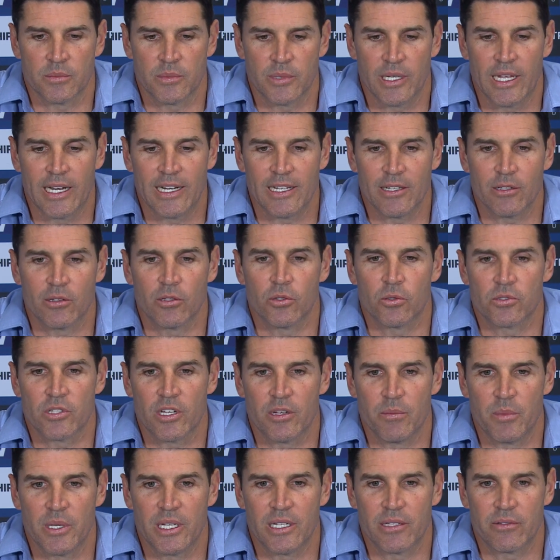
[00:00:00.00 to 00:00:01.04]
and he'll
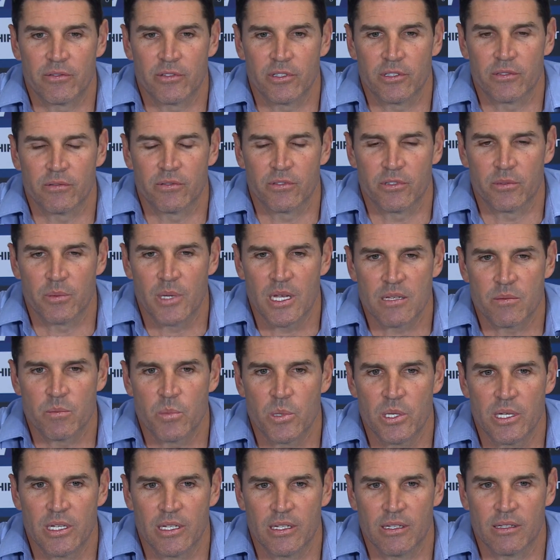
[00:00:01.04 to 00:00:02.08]
also benefit from us
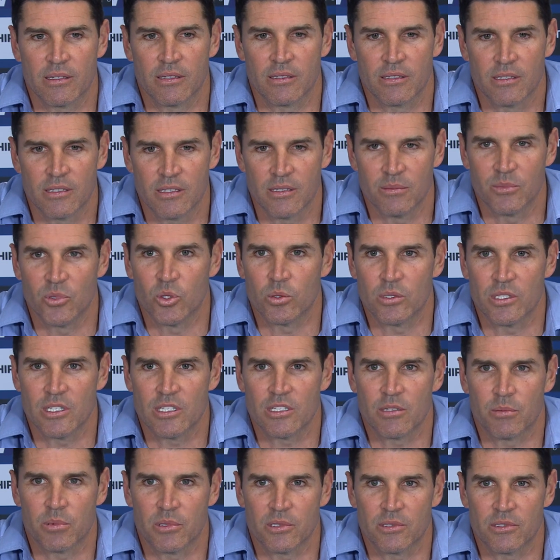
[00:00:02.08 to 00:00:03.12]
being a more
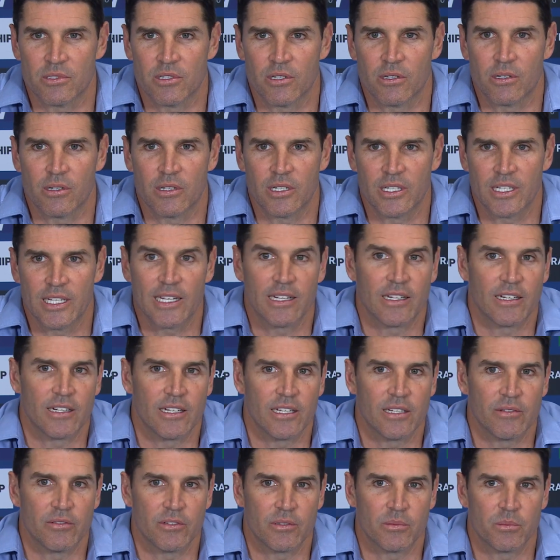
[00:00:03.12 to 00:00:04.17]
disciplined side and getting an
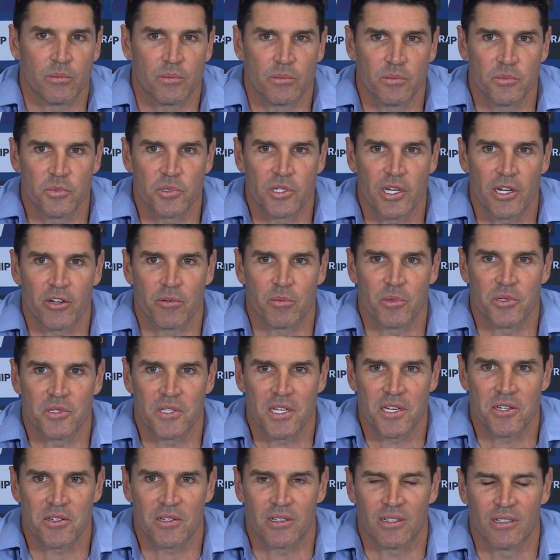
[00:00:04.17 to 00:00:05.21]
even share of
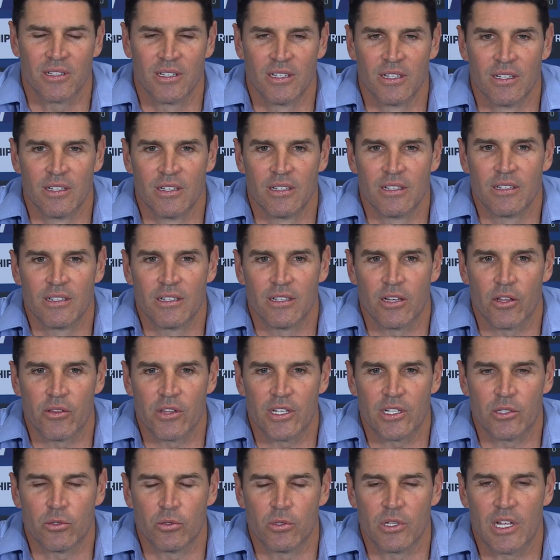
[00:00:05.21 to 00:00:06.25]
possession. I
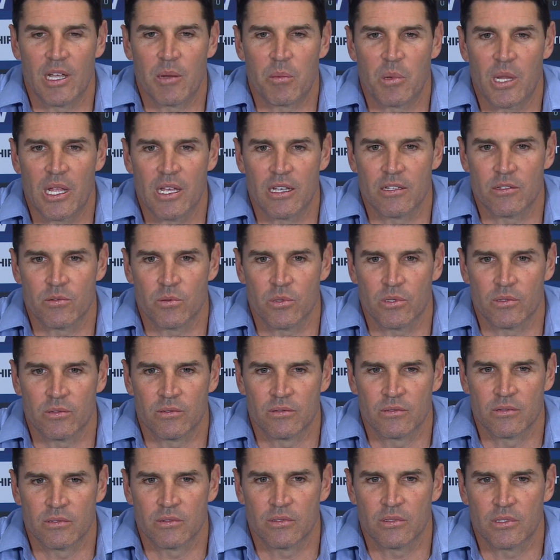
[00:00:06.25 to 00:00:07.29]
think all our players will.
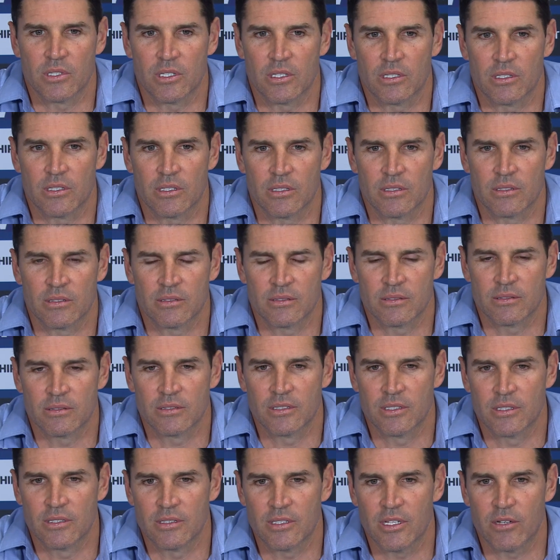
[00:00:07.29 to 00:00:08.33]

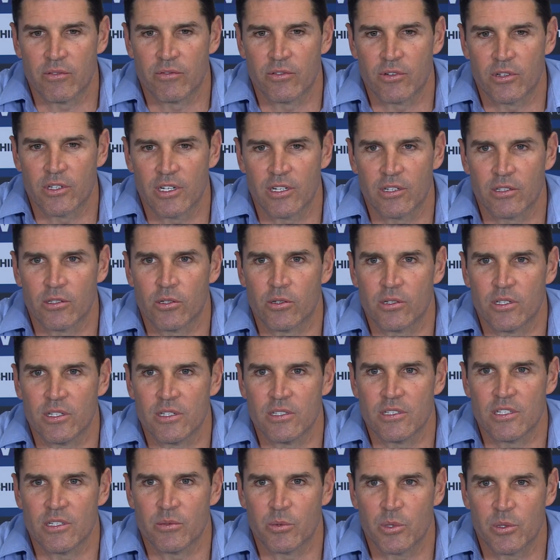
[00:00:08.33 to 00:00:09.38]
They'll find it a lot
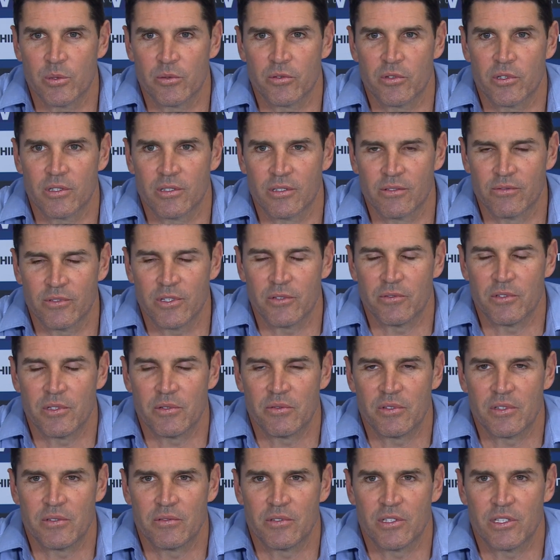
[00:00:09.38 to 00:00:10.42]
easier when we've got
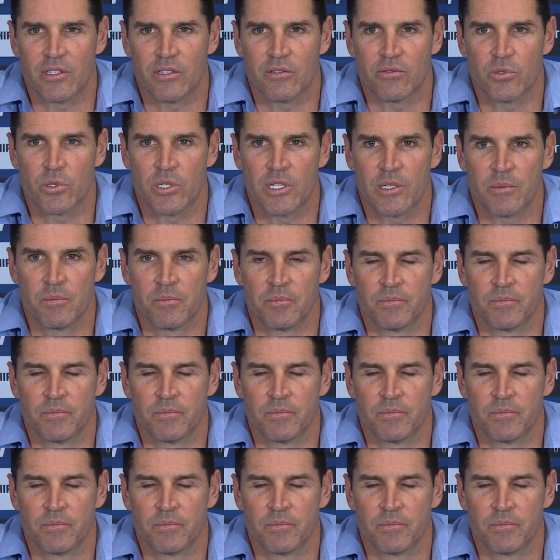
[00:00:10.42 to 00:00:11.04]
50-50 the footy.